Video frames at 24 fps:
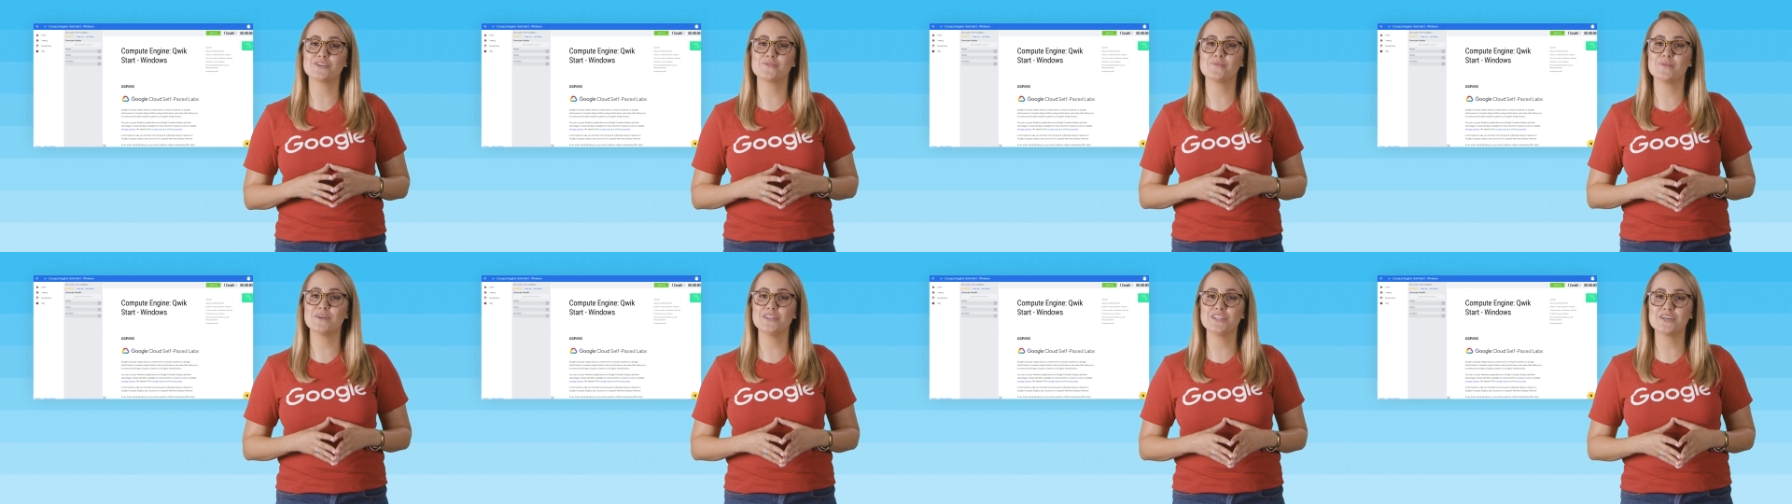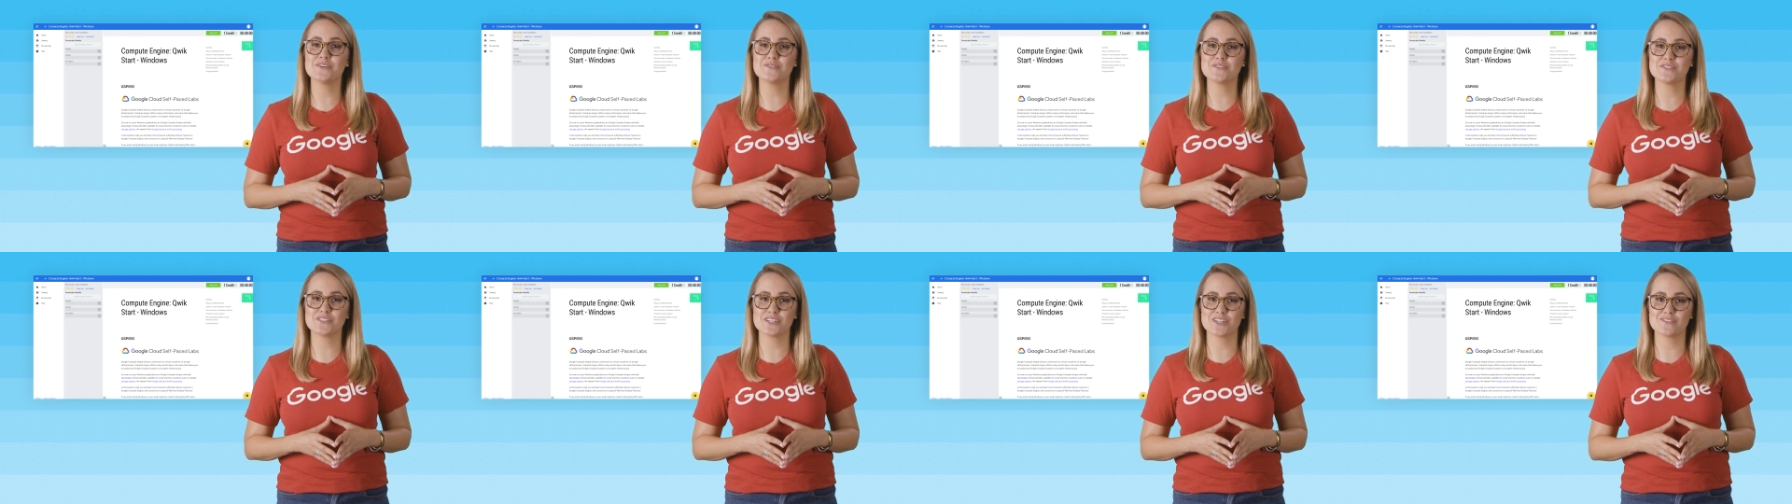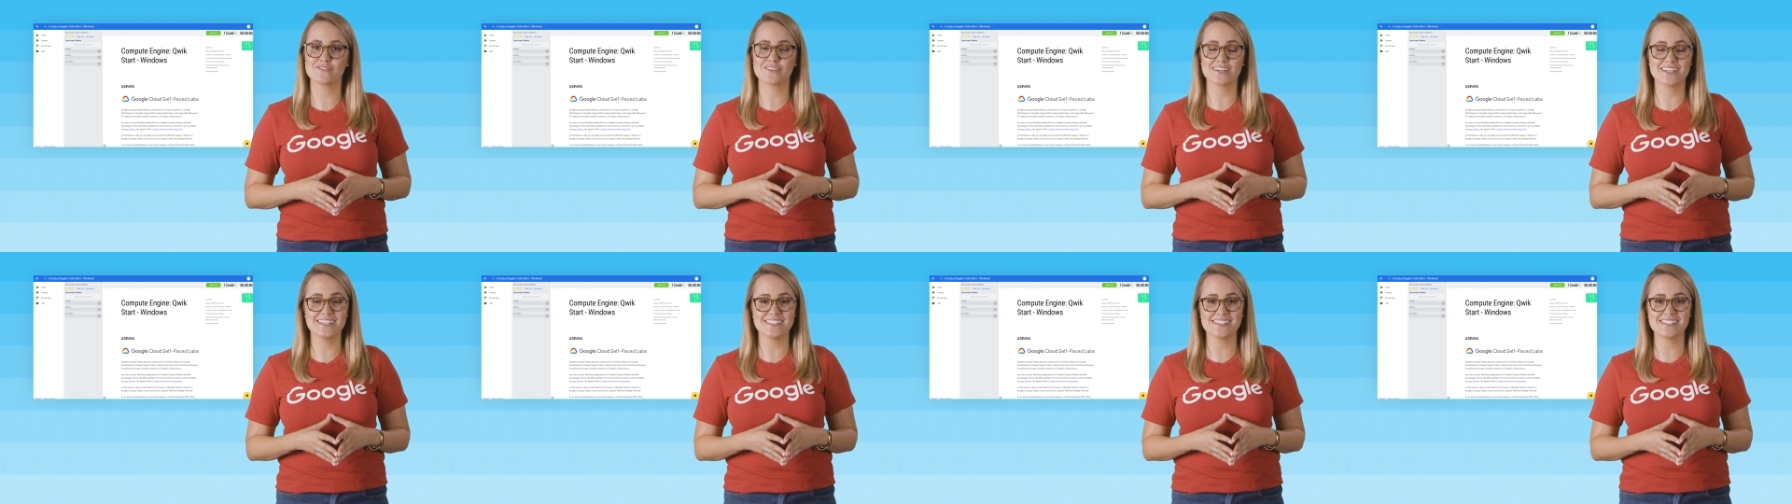a Windows
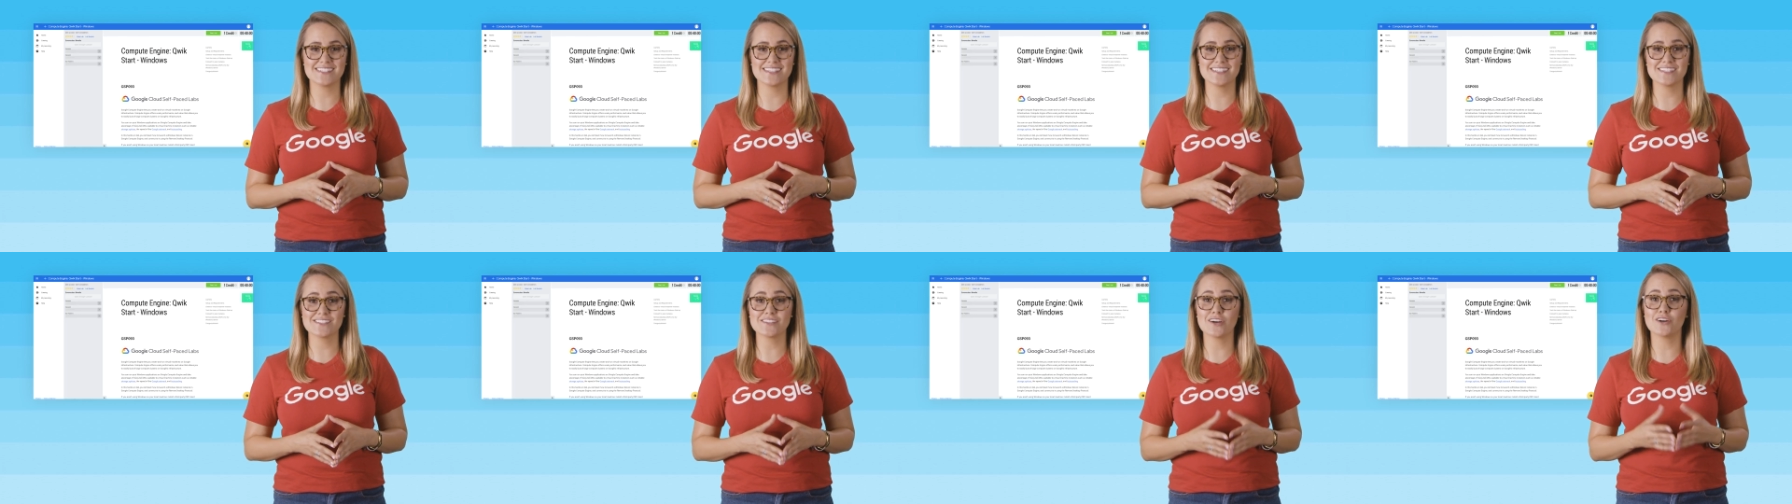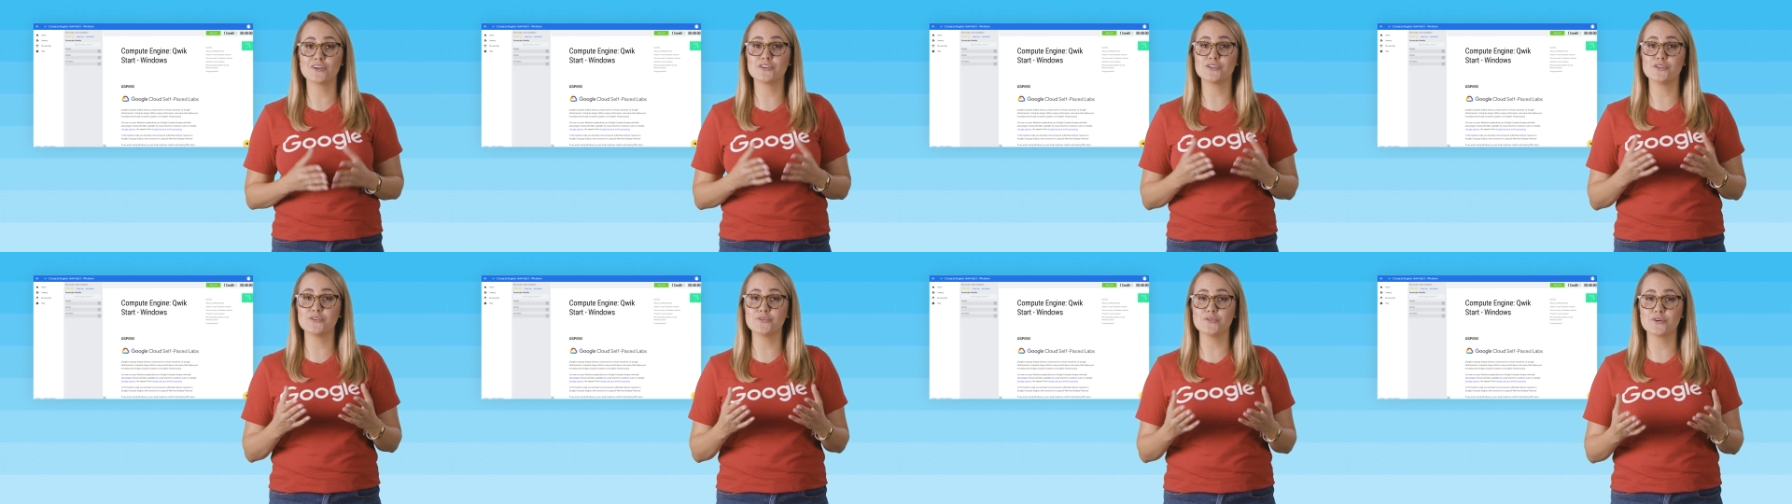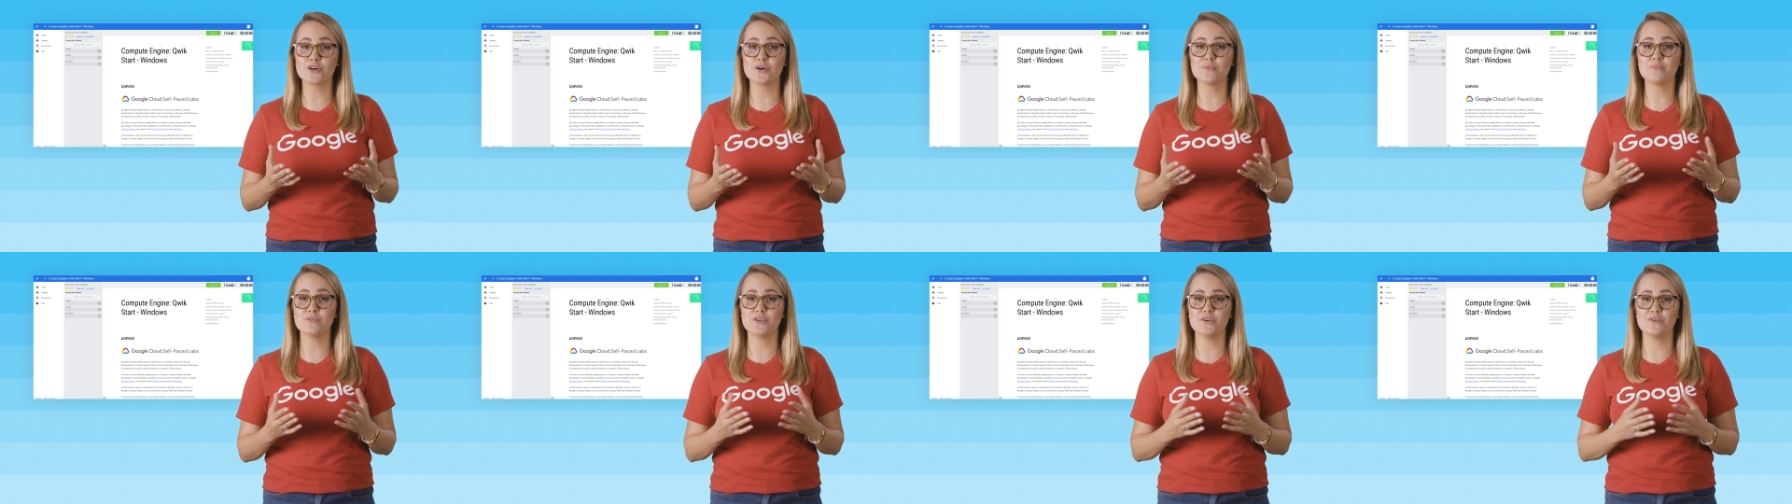Server instance on Google
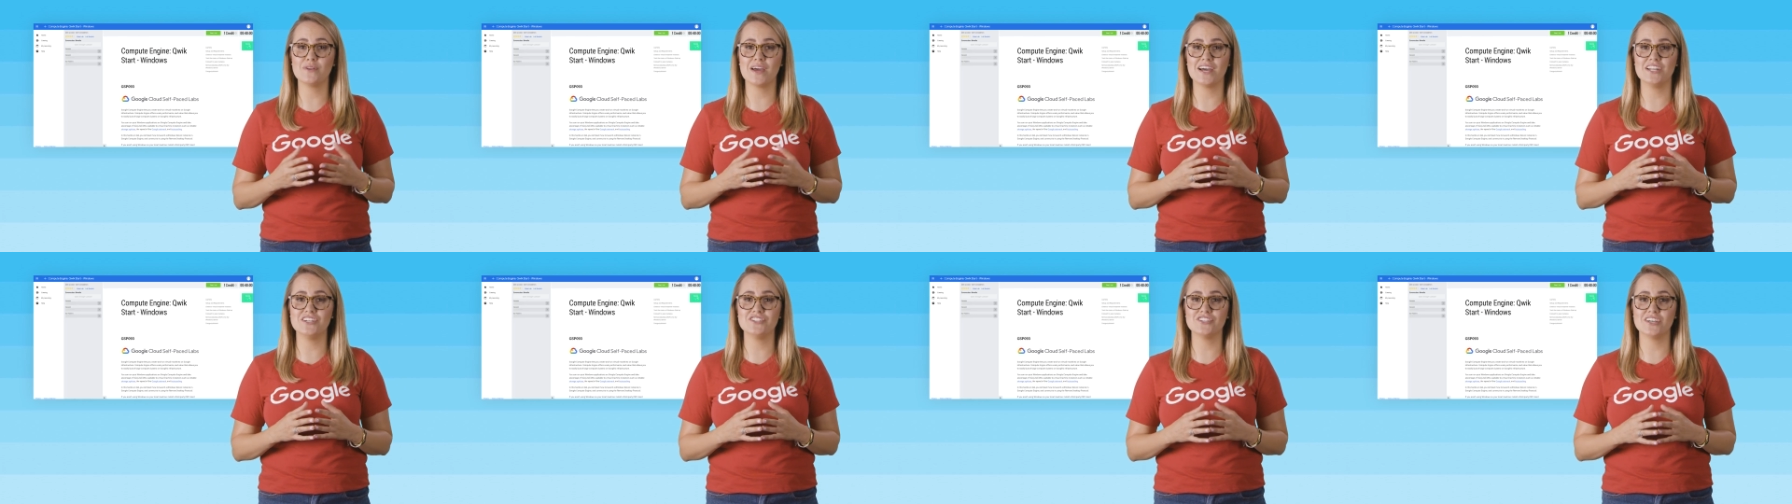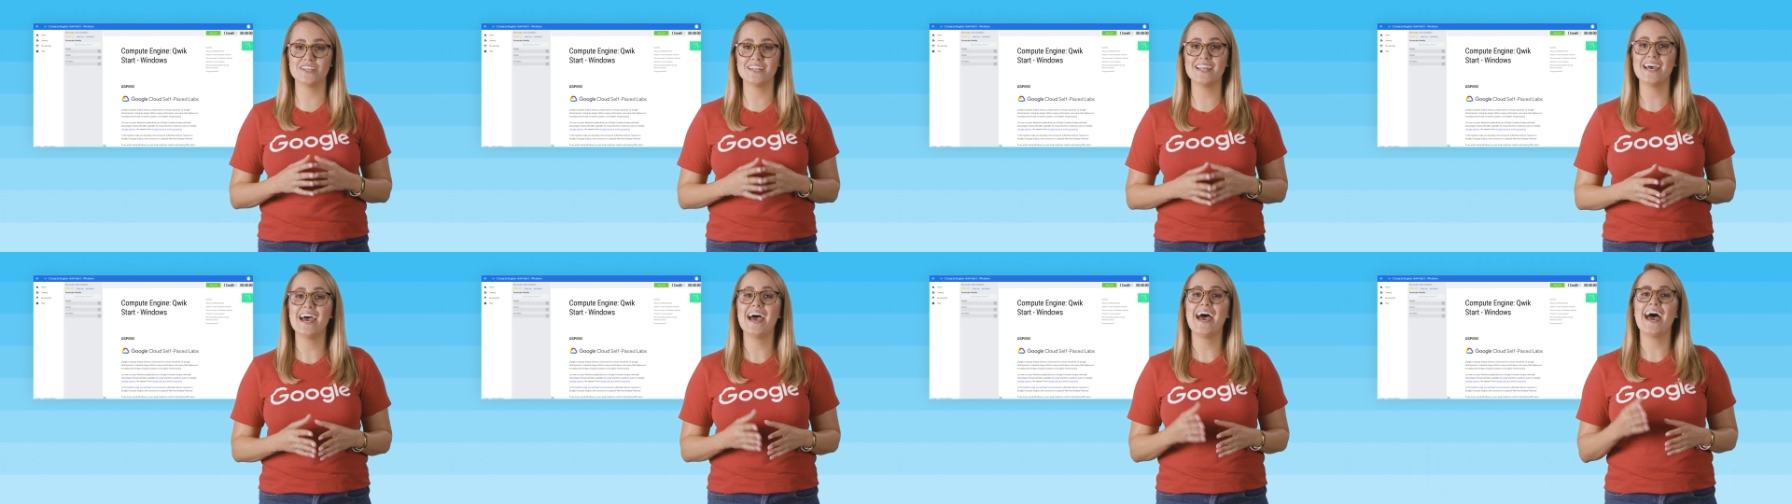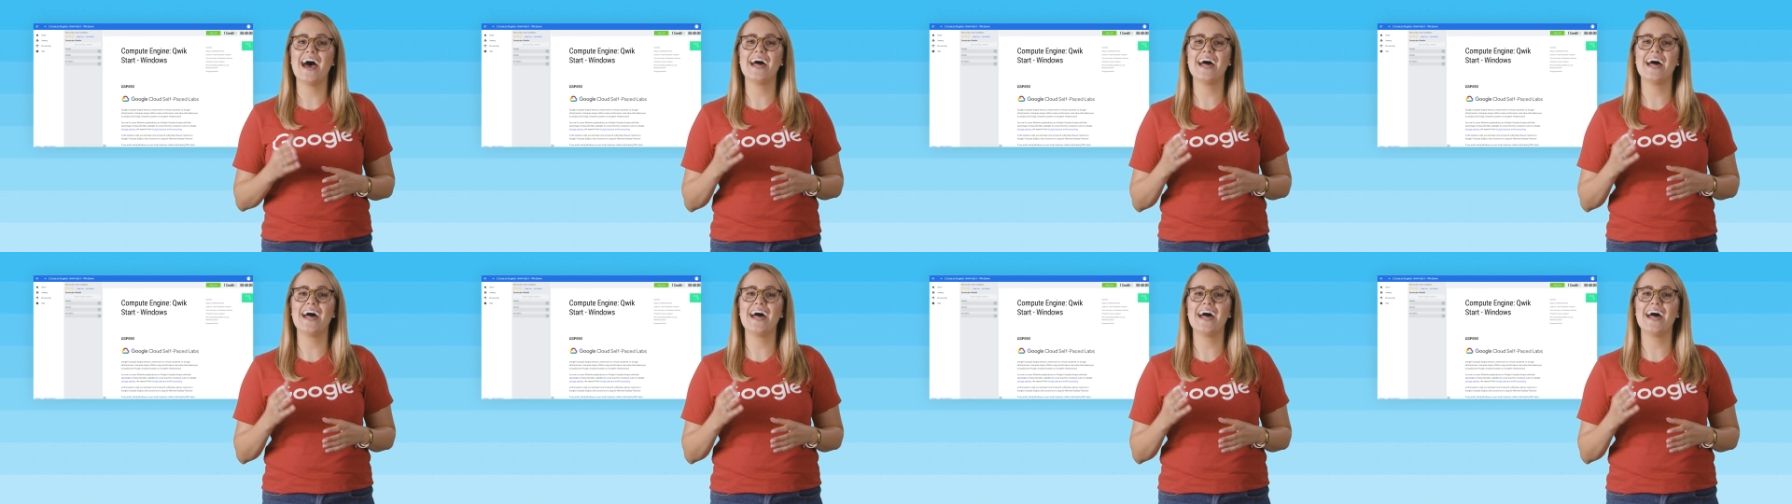Compute Engine